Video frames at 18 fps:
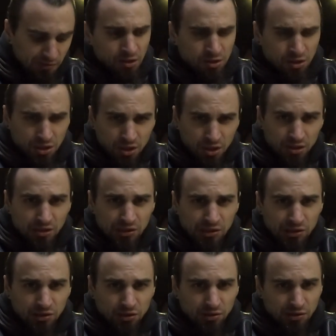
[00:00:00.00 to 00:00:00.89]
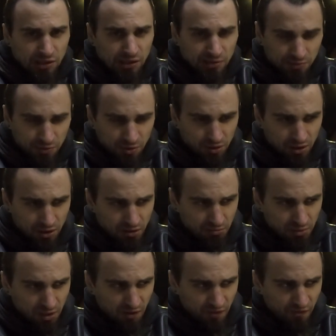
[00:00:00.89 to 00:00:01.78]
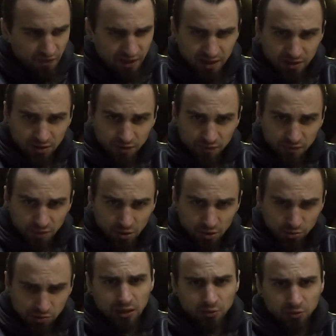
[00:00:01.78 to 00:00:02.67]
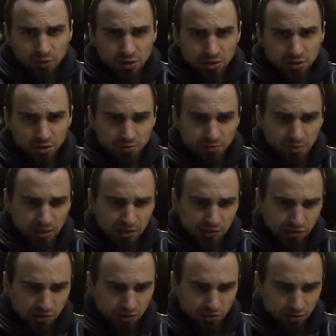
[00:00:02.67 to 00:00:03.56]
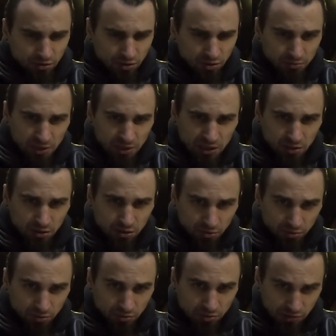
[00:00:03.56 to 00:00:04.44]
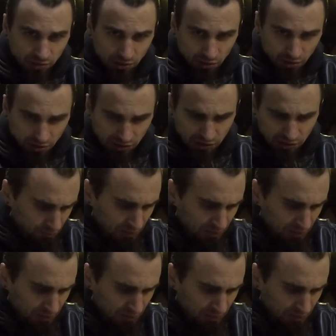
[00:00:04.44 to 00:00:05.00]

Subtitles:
Chili sauce, I'm not that big fan of those, which are based on tomato sauce.